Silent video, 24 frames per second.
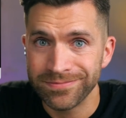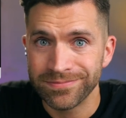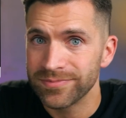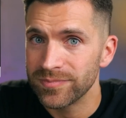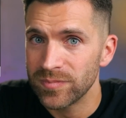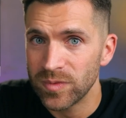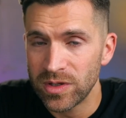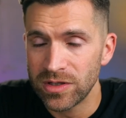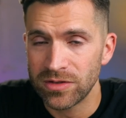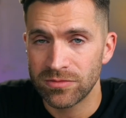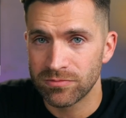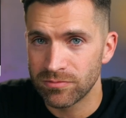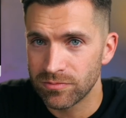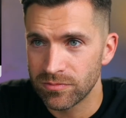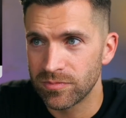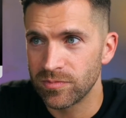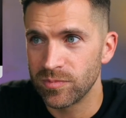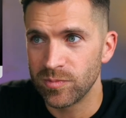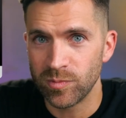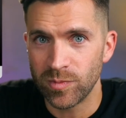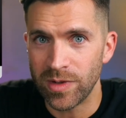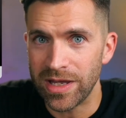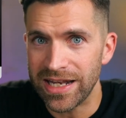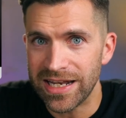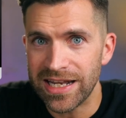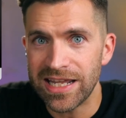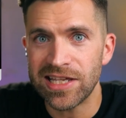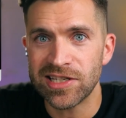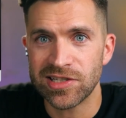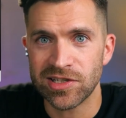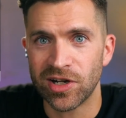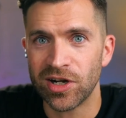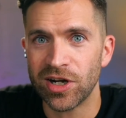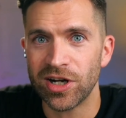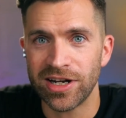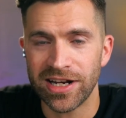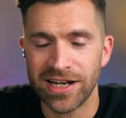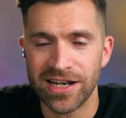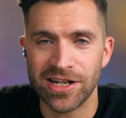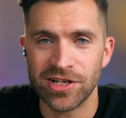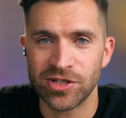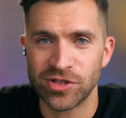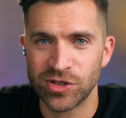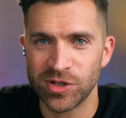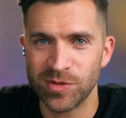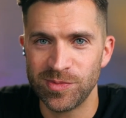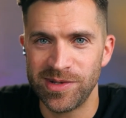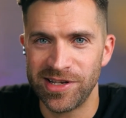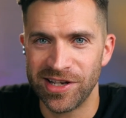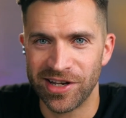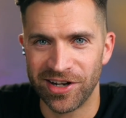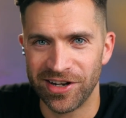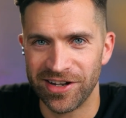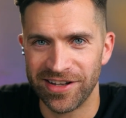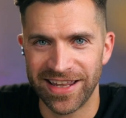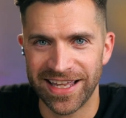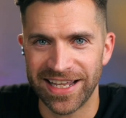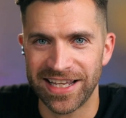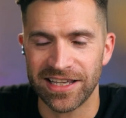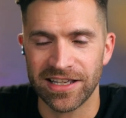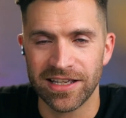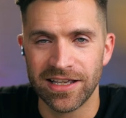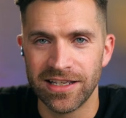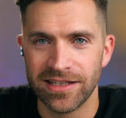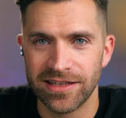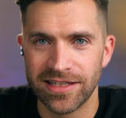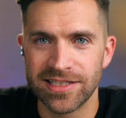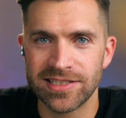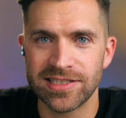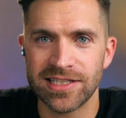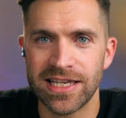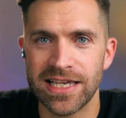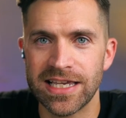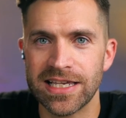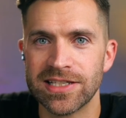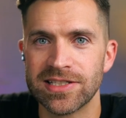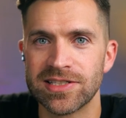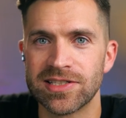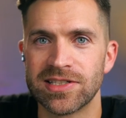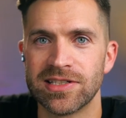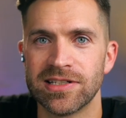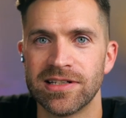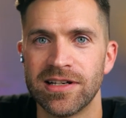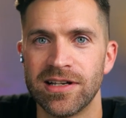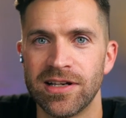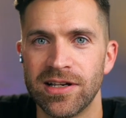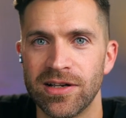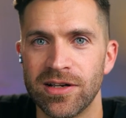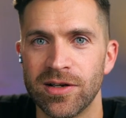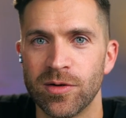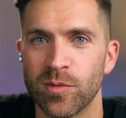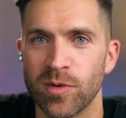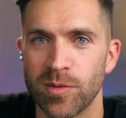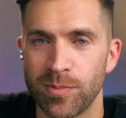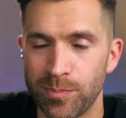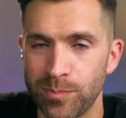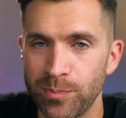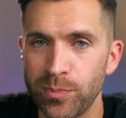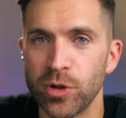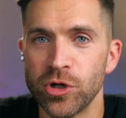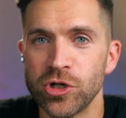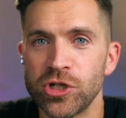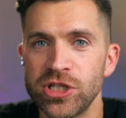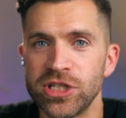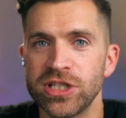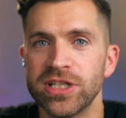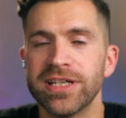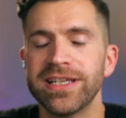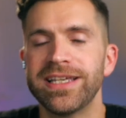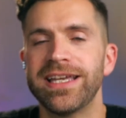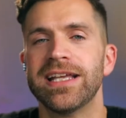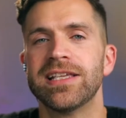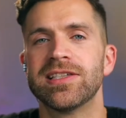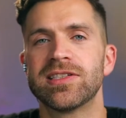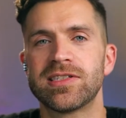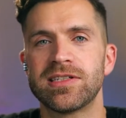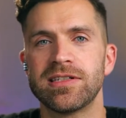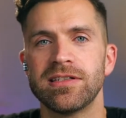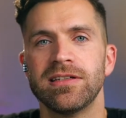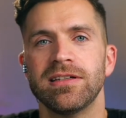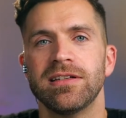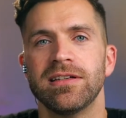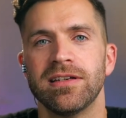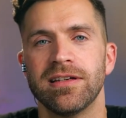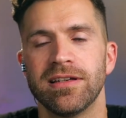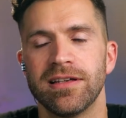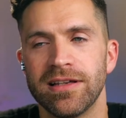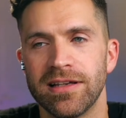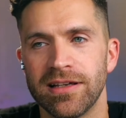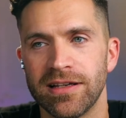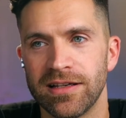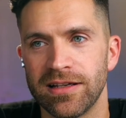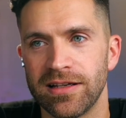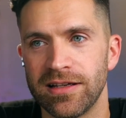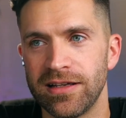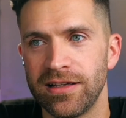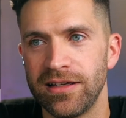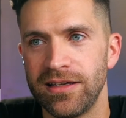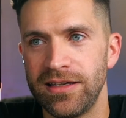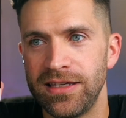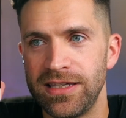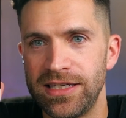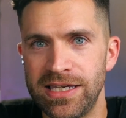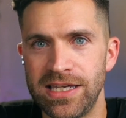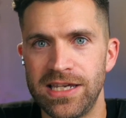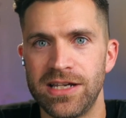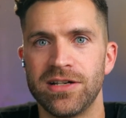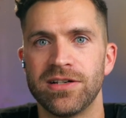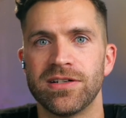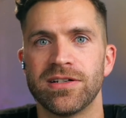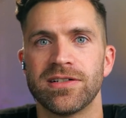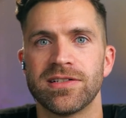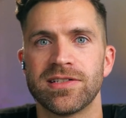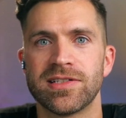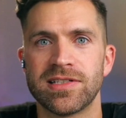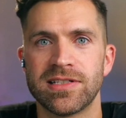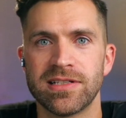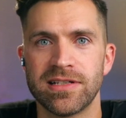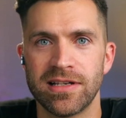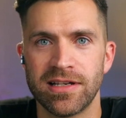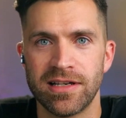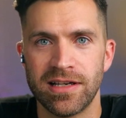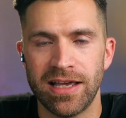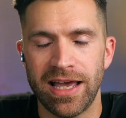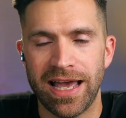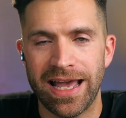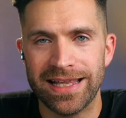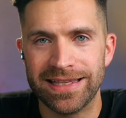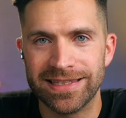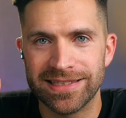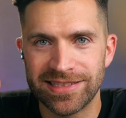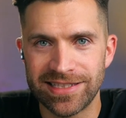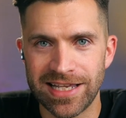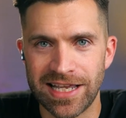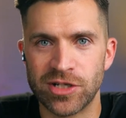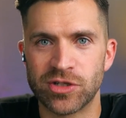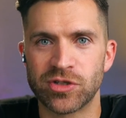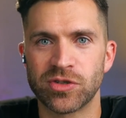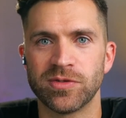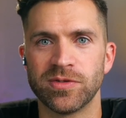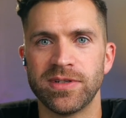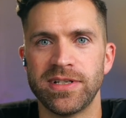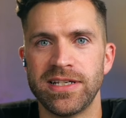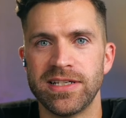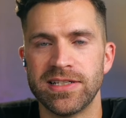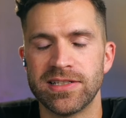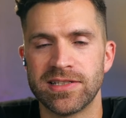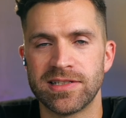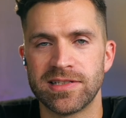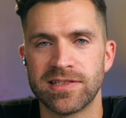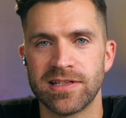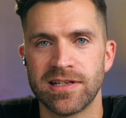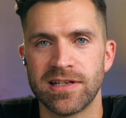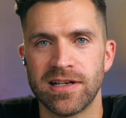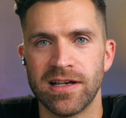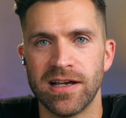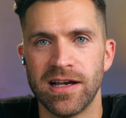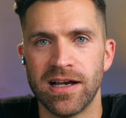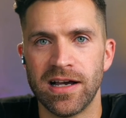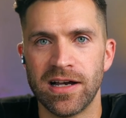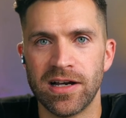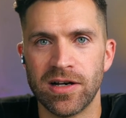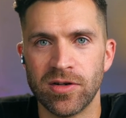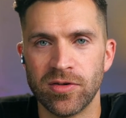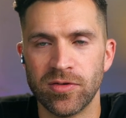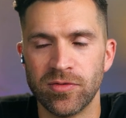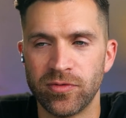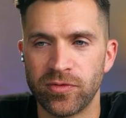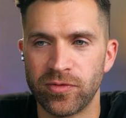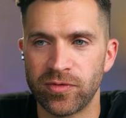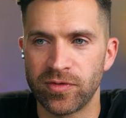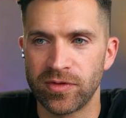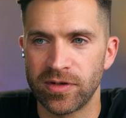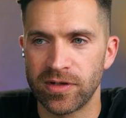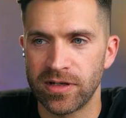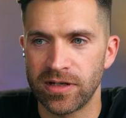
it is hard, and it should be hard. Like we're pushing against years and centuries of